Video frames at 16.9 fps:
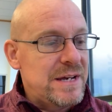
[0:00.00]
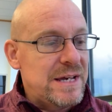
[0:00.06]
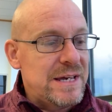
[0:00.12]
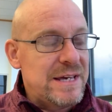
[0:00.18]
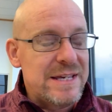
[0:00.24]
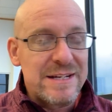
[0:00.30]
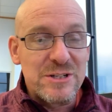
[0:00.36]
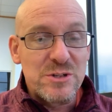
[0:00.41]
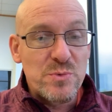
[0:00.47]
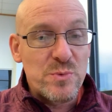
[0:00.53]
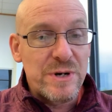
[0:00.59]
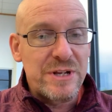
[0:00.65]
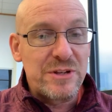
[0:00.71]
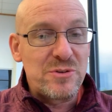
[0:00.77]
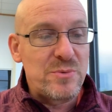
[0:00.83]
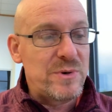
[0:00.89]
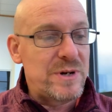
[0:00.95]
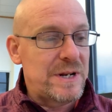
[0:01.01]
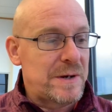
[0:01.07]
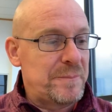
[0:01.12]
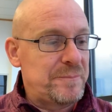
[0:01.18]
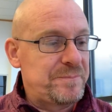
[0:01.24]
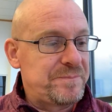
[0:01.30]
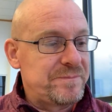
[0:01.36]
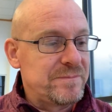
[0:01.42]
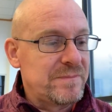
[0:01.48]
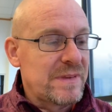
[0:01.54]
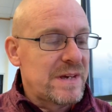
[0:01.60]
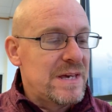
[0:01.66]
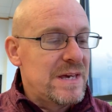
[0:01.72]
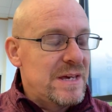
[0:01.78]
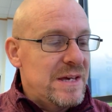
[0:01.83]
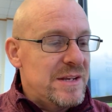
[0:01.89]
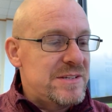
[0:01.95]
in 2020. It
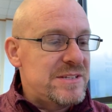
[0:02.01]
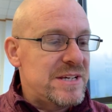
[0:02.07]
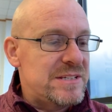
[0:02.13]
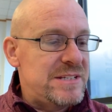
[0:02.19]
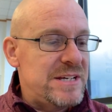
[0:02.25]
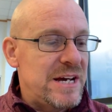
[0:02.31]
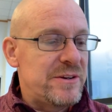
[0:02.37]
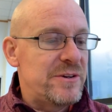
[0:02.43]
says the other